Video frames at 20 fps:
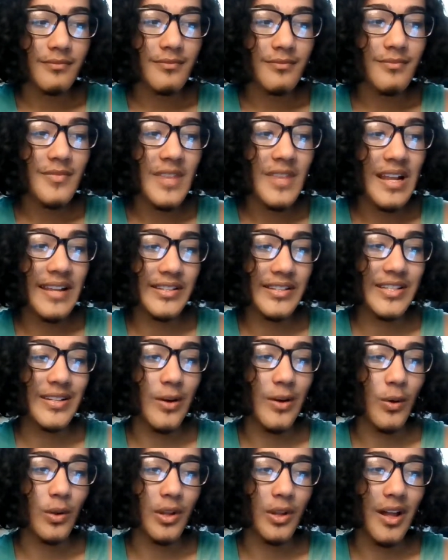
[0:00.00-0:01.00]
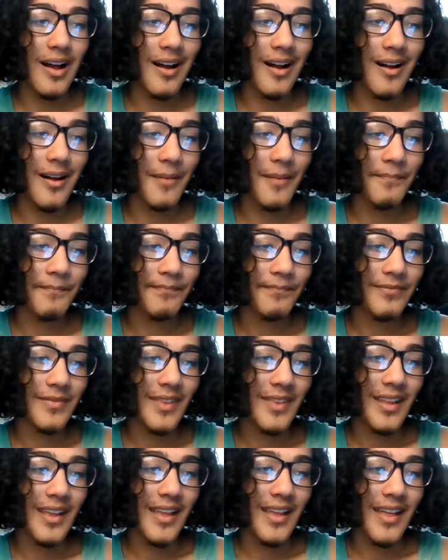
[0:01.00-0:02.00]
And so Law
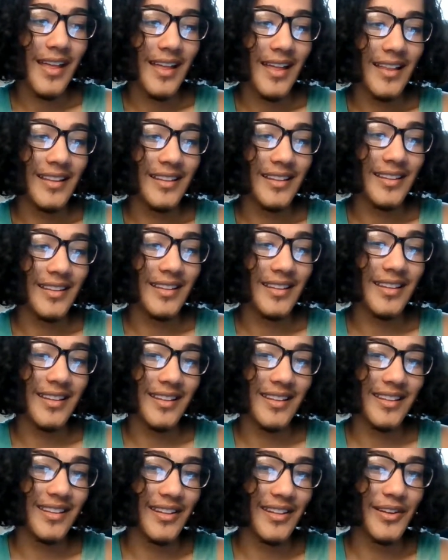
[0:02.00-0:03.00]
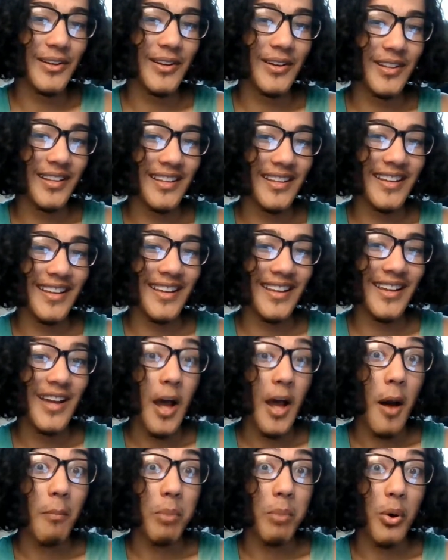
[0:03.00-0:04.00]
literally
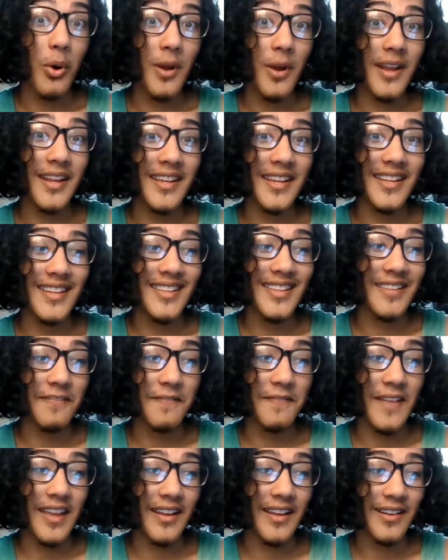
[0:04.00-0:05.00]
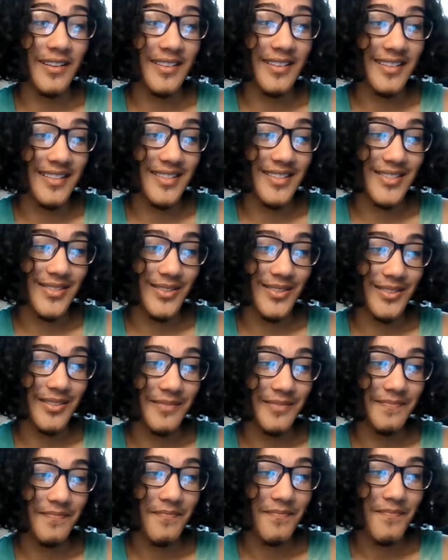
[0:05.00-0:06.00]
pointed the finger to
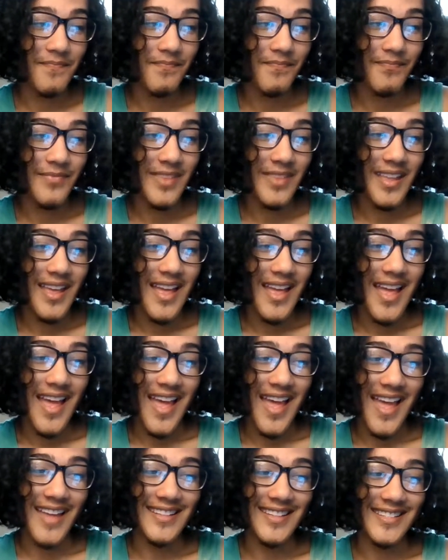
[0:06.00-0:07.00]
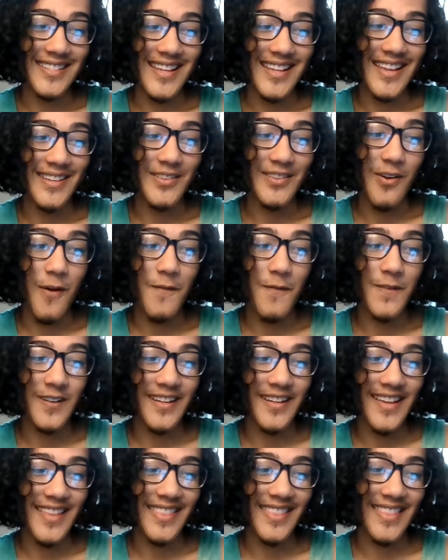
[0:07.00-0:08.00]
him and said, "Don't
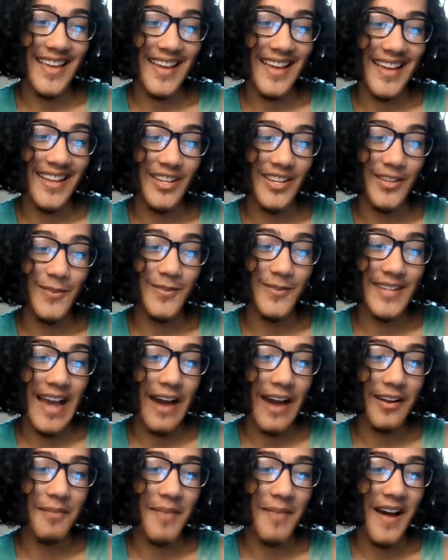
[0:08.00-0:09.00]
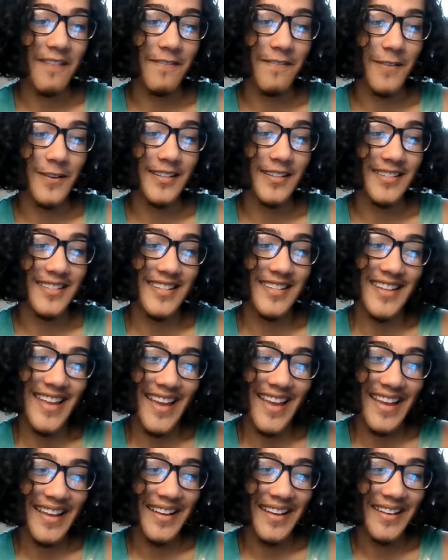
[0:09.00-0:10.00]
forget that you doubted my friends
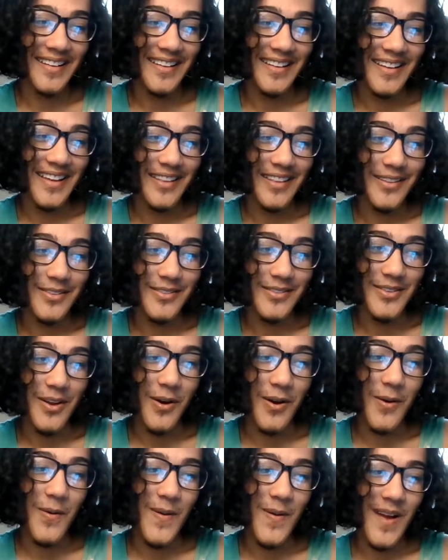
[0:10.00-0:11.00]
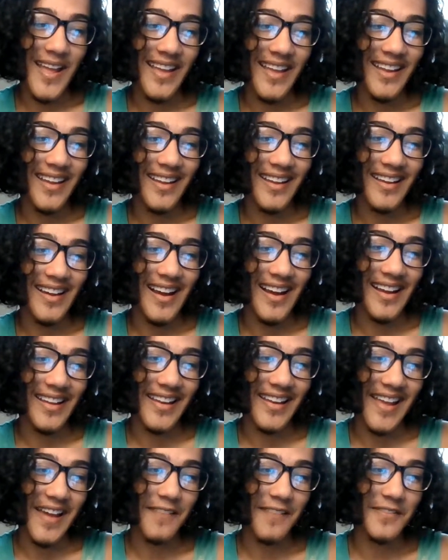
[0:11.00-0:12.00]
today. There's no way I can
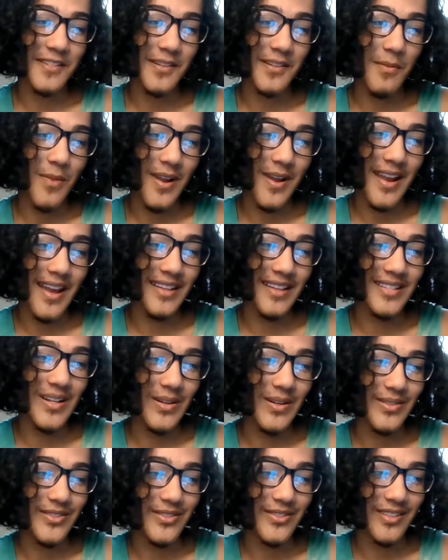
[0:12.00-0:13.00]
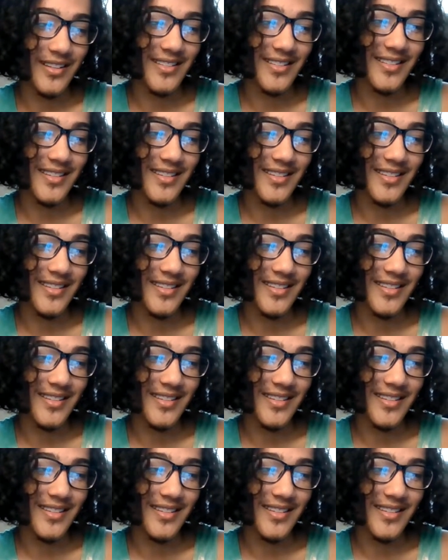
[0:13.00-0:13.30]
have someone I don't trust